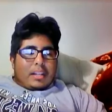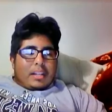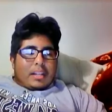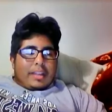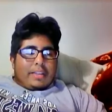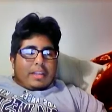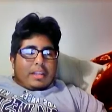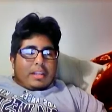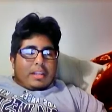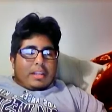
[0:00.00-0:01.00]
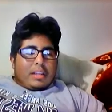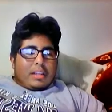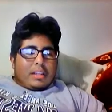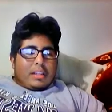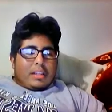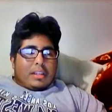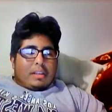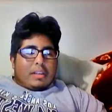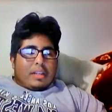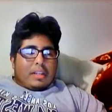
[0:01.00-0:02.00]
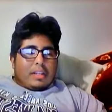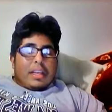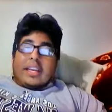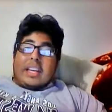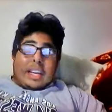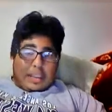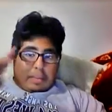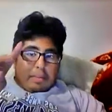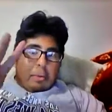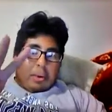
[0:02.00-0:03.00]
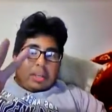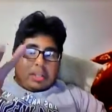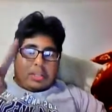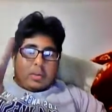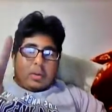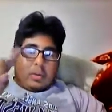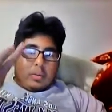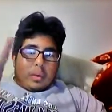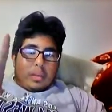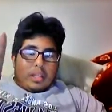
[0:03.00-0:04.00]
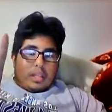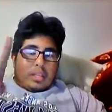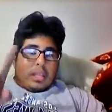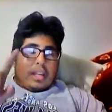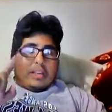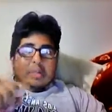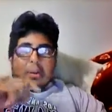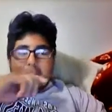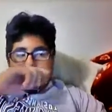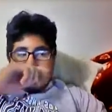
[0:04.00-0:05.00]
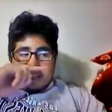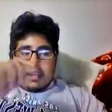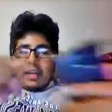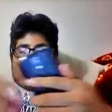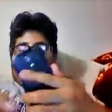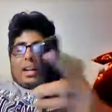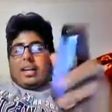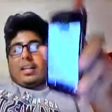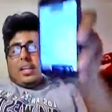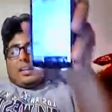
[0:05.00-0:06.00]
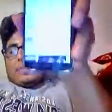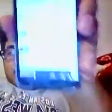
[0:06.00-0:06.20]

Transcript: seven, seven, eleven points, one, one, eleven points. I'm not lying. Like,